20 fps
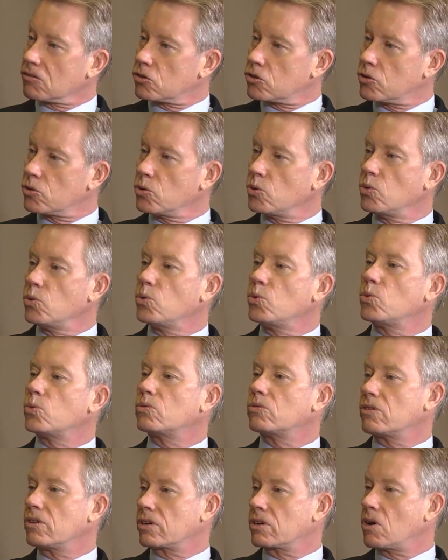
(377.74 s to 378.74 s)
to
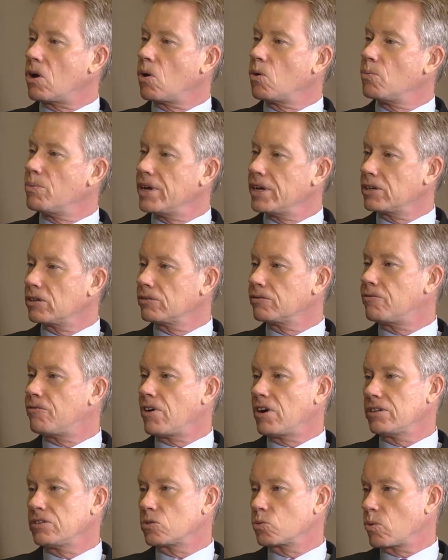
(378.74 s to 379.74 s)
the commingled
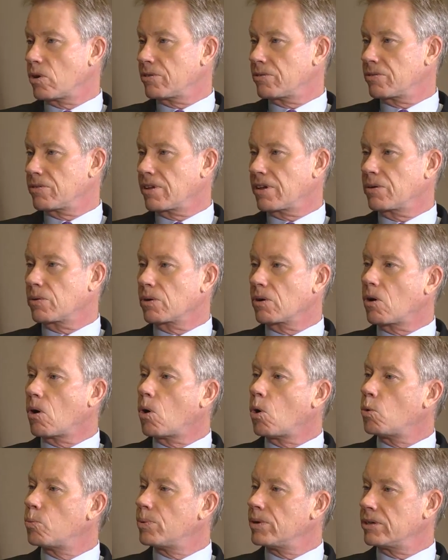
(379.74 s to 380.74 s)
funds, whether they were
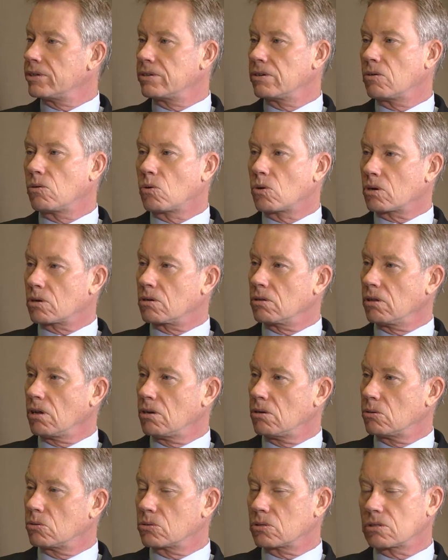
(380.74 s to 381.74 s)
open or
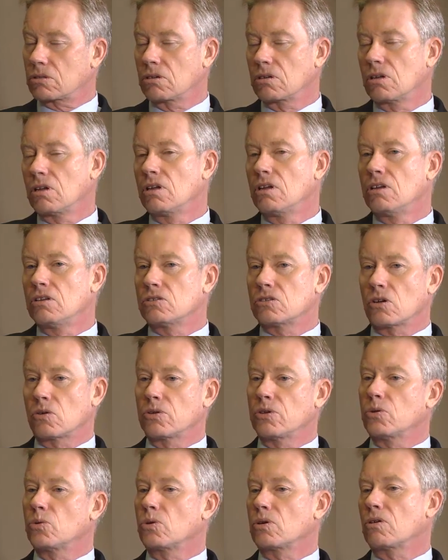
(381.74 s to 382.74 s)
closed. Mm-hmm. So
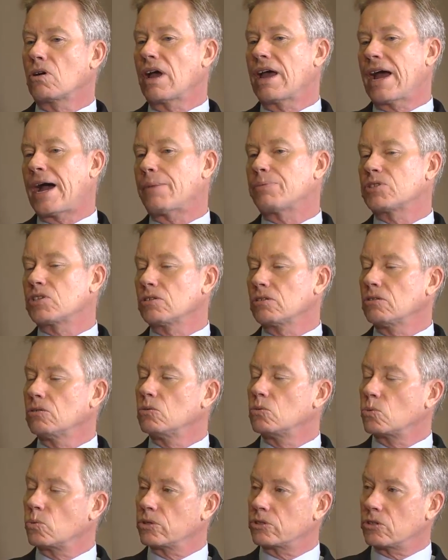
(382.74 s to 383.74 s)
you were
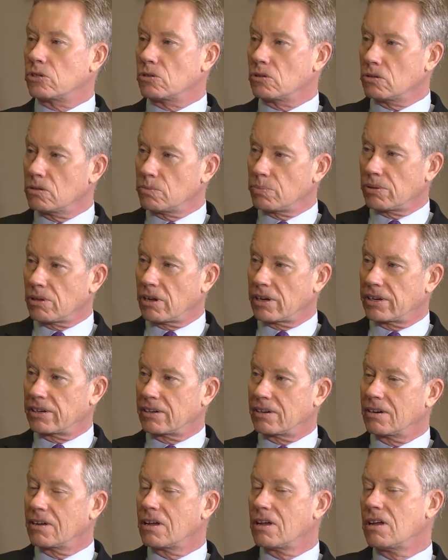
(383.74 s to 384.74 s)
absolute return
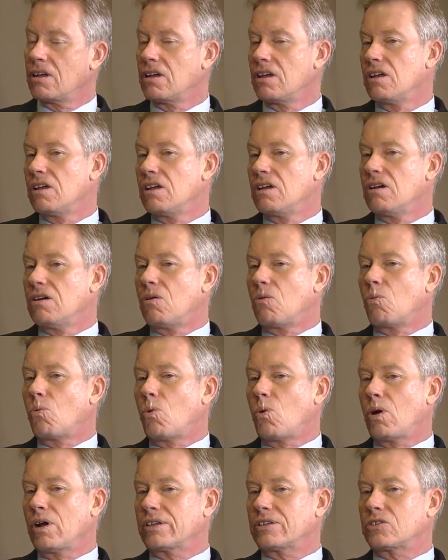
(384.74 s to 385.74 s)
player.
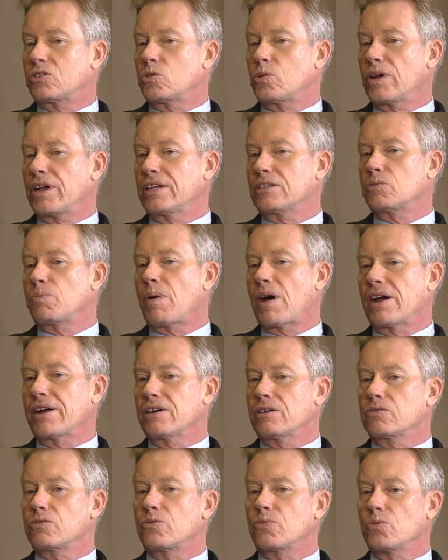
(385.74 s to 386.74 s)
What
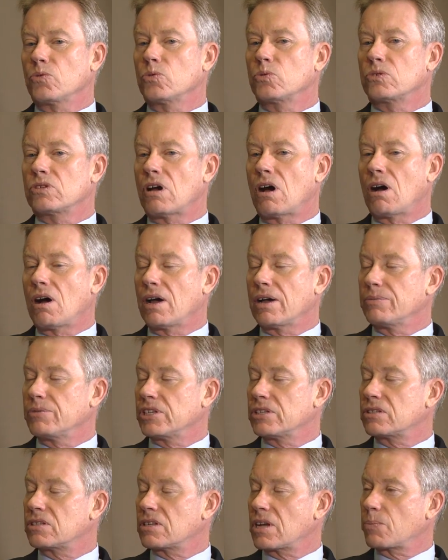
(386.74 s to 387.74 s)
transpired through time
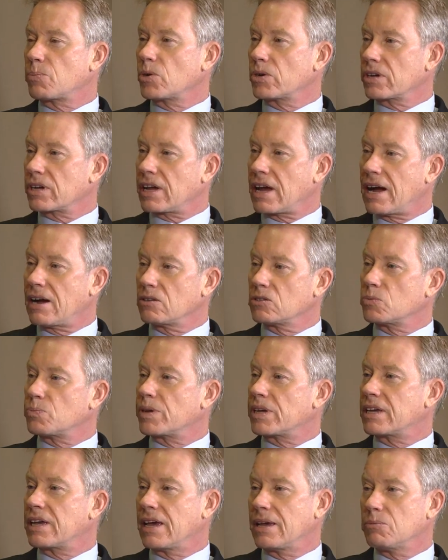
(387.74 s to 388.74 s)
is separate accounts
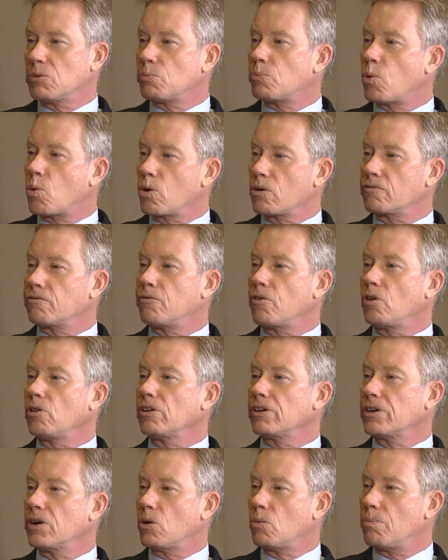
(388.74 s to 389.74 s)
became a
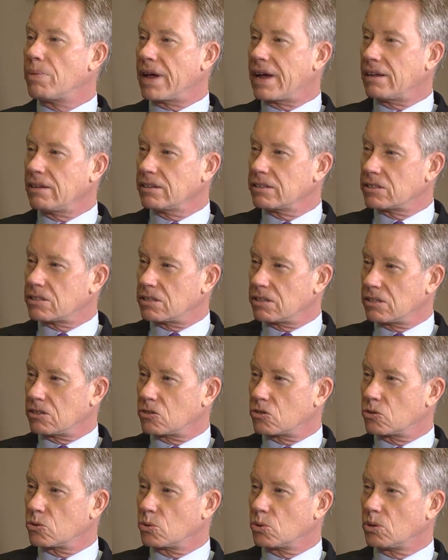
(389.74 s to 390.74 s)
portfolio
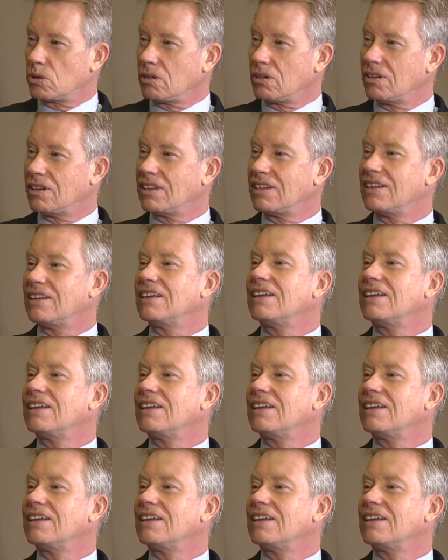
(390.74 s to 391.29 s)
balancing tool.